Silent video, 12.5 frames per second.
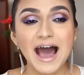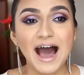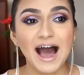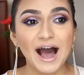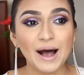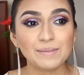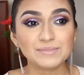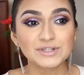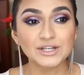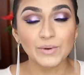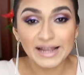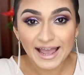
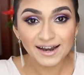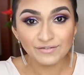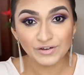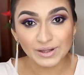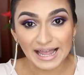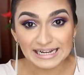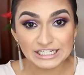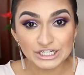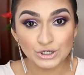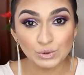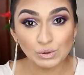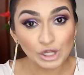So again, if you'd like
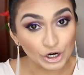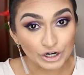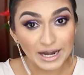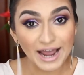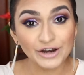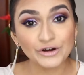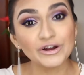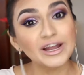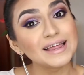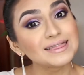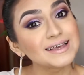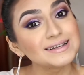to learn how to
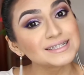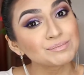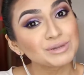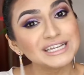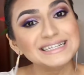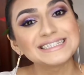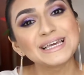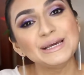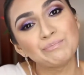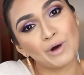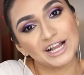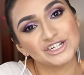create this, please
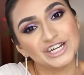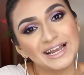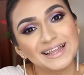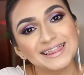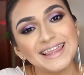keep watching.